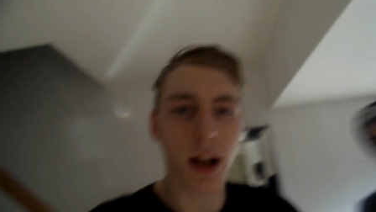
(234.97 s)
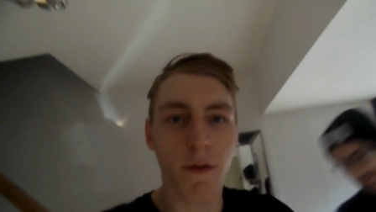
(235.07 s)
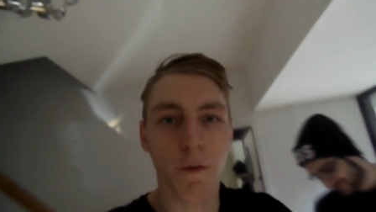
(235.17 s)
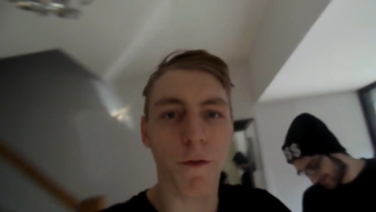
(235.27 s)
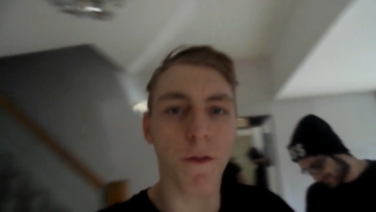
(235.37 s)

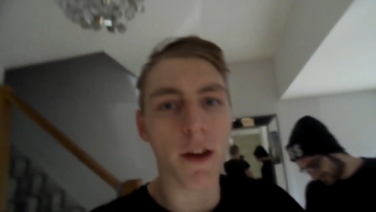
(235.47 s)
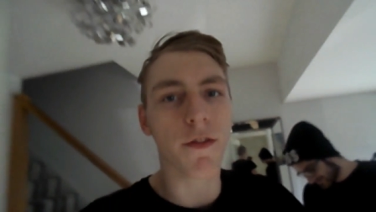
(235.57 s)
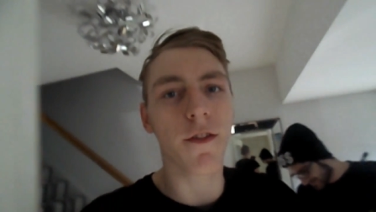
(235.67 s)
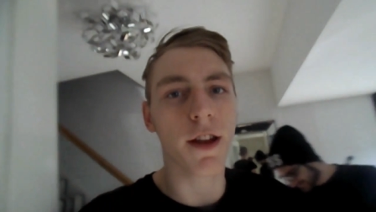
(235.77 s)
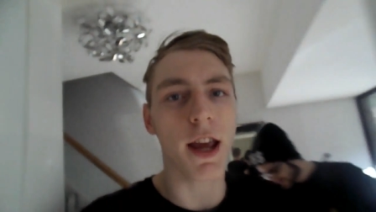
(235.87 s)
level
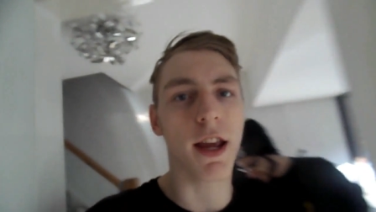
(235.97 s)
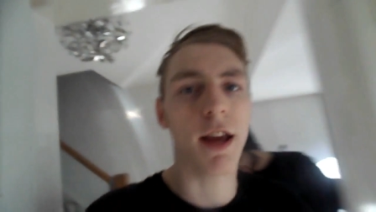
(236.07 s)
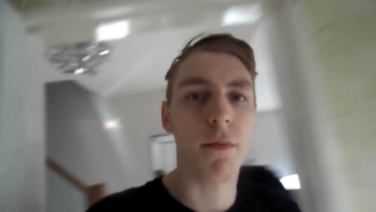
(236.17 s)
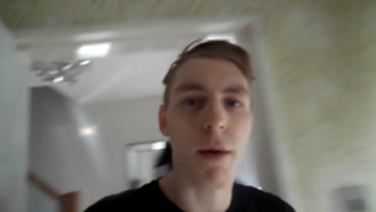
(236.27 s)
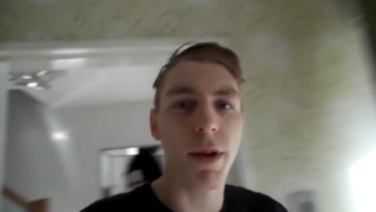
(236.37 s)
fifty
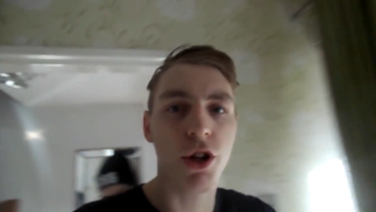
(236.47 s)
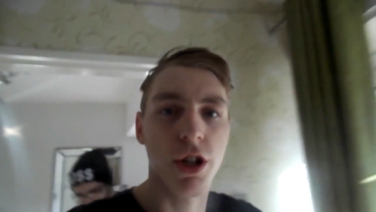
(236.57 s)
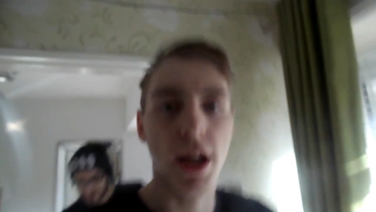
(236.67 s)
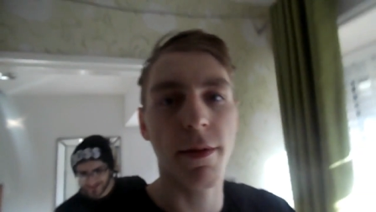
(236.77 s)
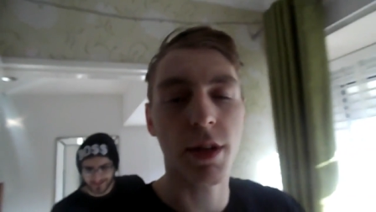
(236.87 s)
in my mission
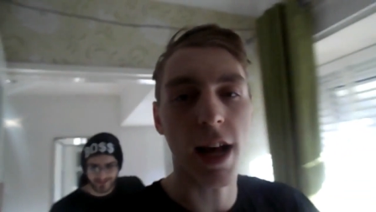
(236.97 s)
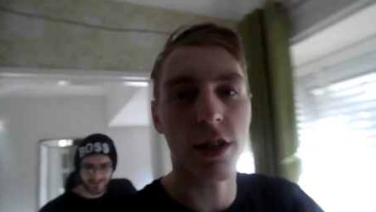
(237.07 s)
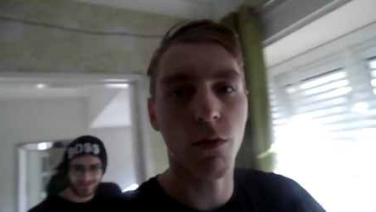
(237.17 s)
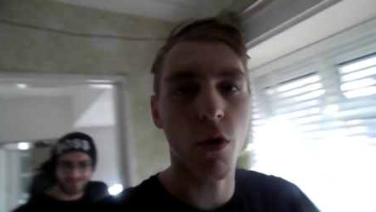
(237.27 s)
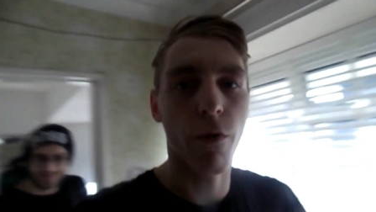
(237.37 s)
teams as the
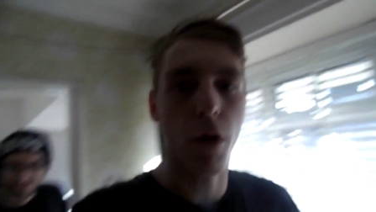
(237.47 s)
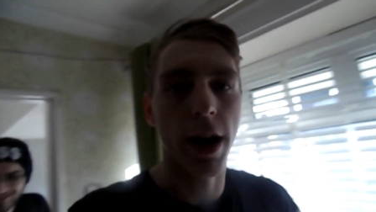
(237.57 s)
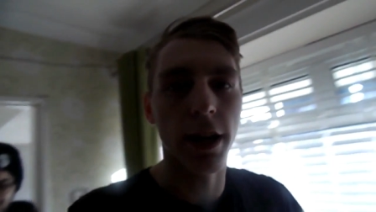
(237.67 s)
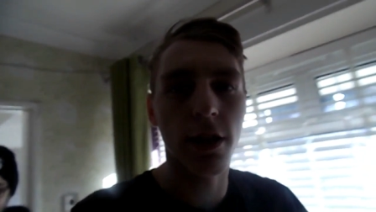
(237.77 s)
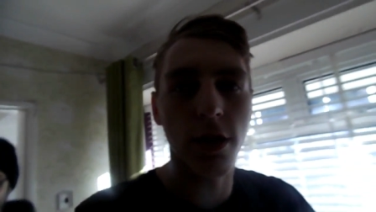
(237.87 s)
Wolverines,